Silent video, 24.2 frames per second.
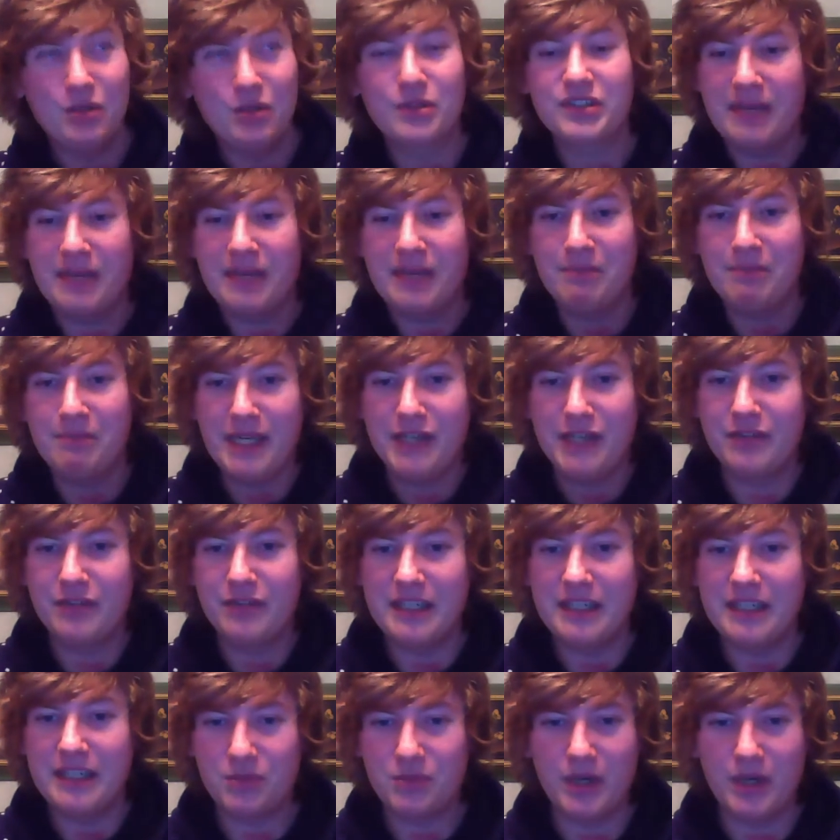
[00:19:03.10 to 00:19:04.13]
it's all the same
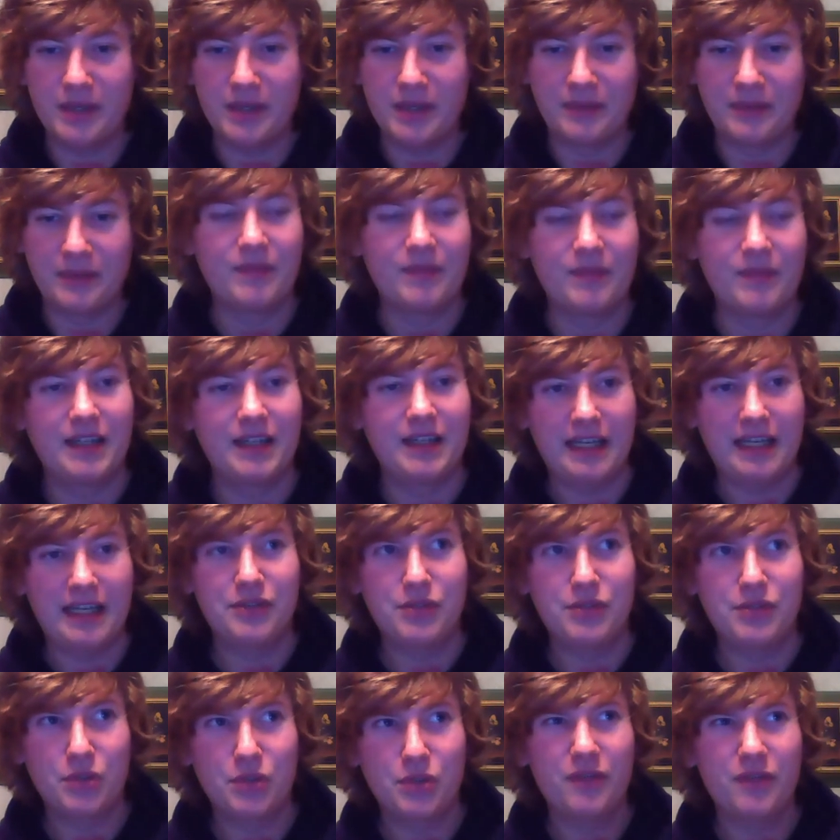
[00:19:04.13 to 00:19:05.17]
beer in each one,
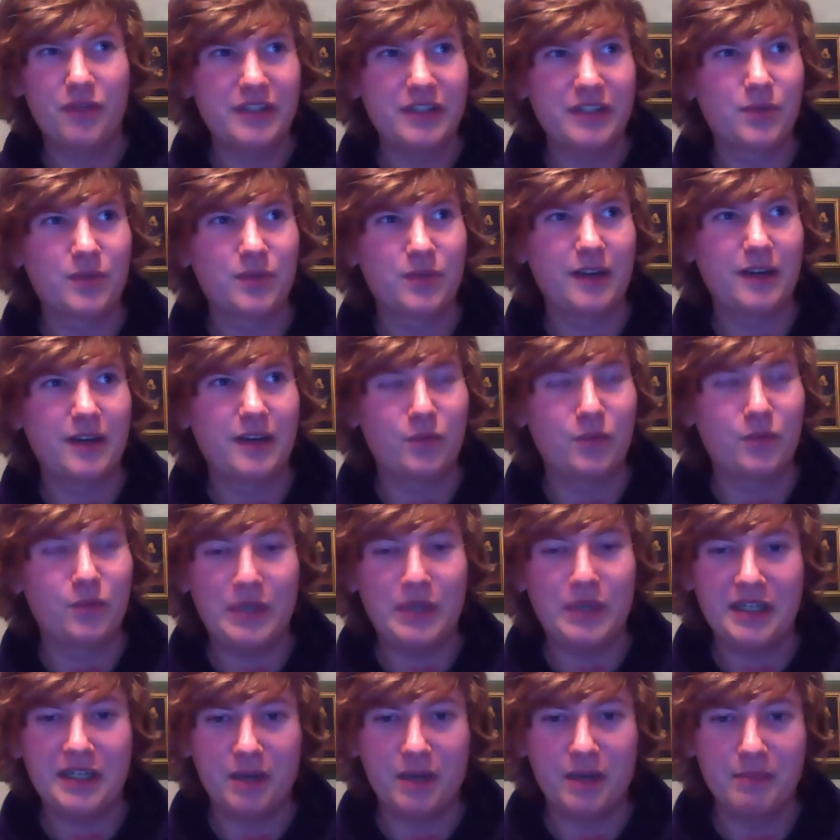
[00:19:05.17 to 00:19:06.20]
and it's all of this kind of
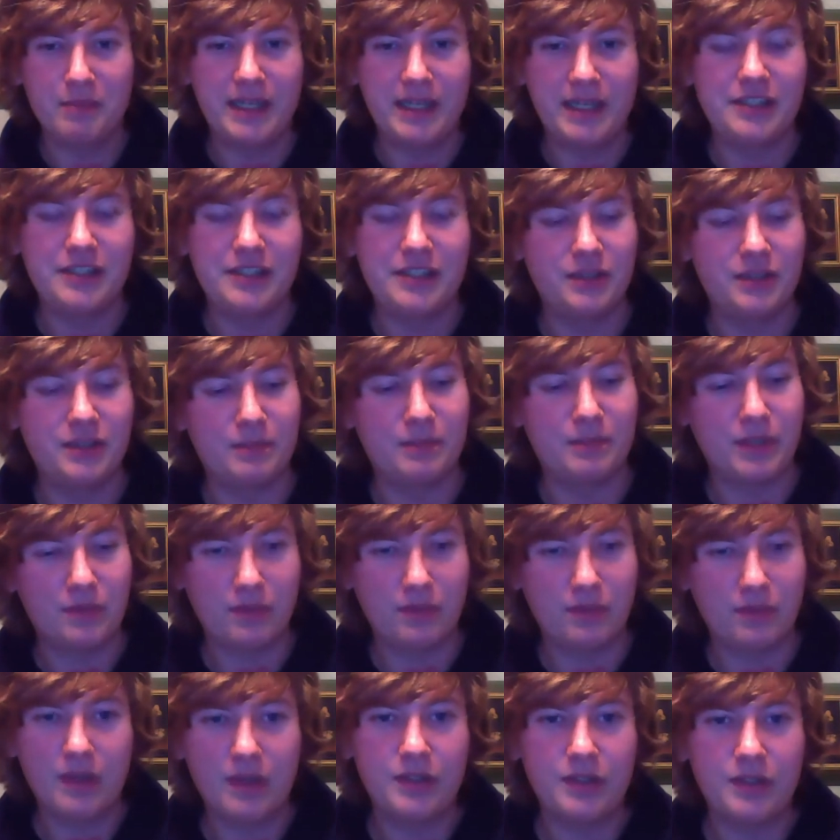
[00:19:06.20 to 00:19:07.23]
weird combination,
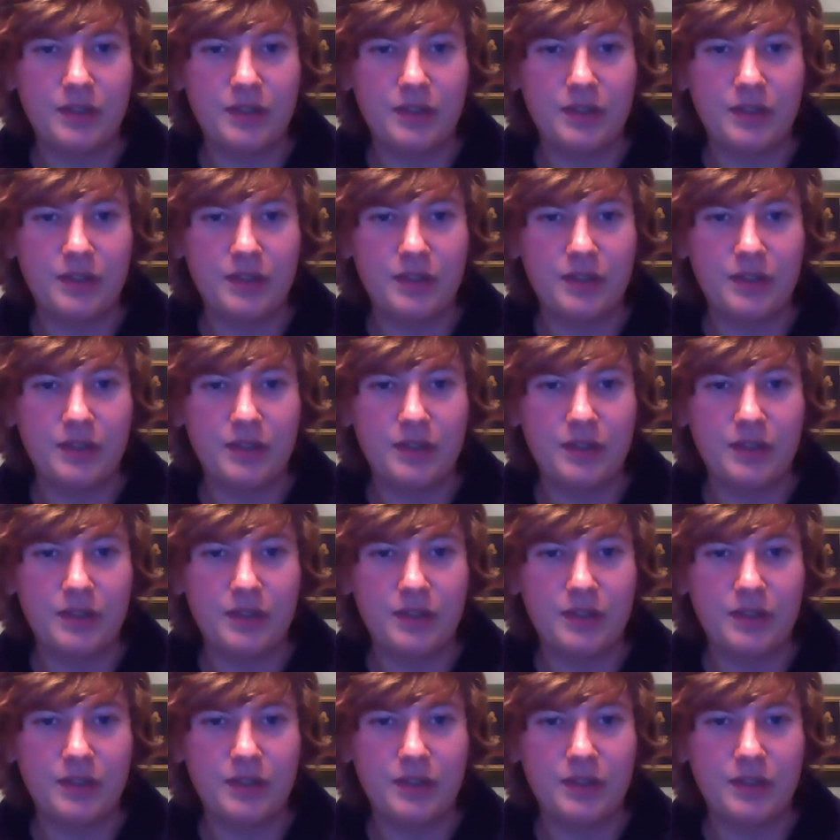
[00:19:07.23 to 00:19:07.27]
but